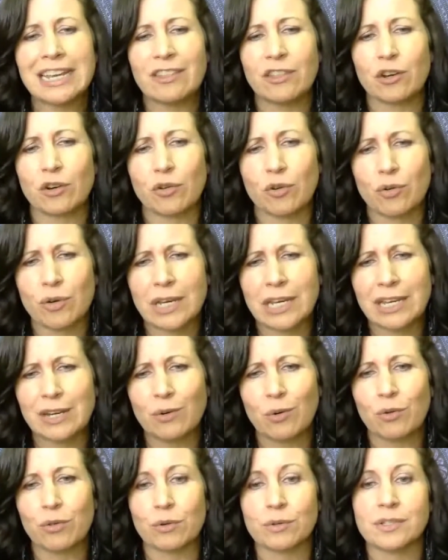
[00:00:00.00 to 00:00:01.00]
their creed,
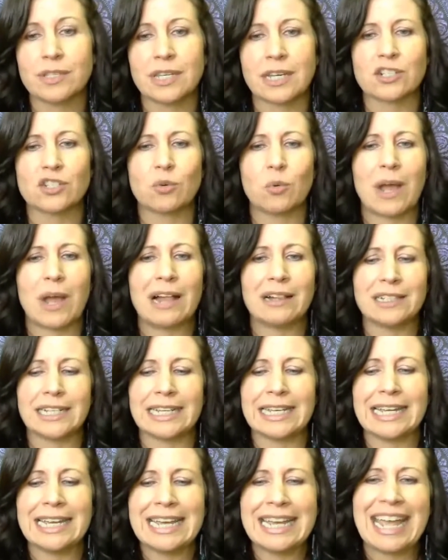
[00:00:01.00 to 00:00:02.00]
or their
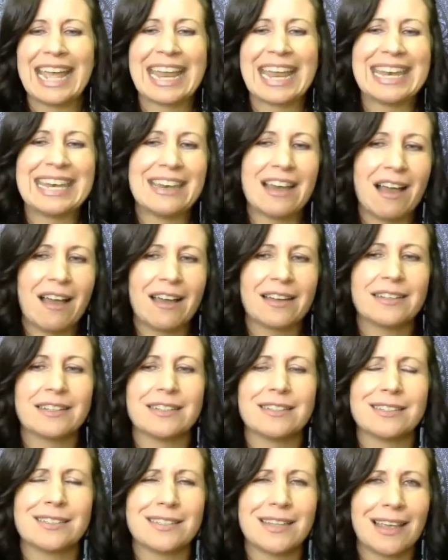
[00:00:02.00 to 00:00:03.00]
sexuality and not
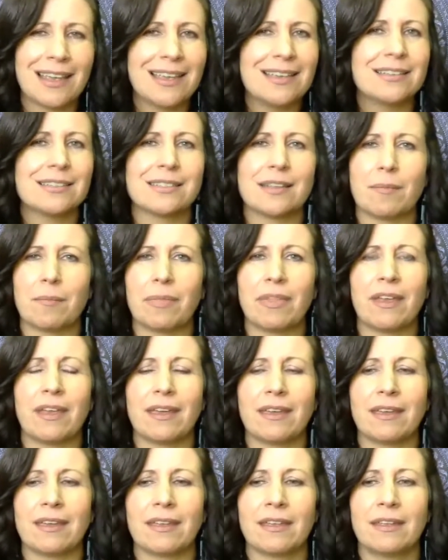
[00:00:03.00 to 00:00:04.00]
say
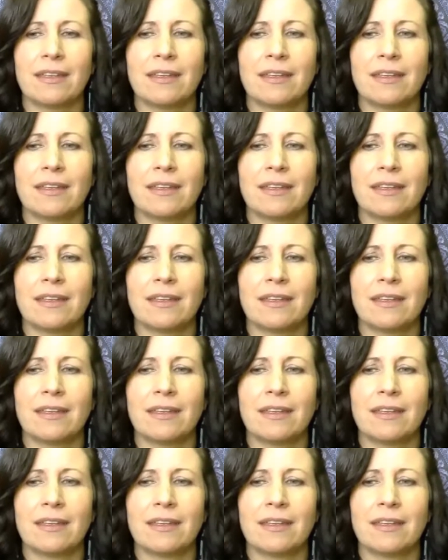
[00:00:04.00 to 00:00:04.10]
something.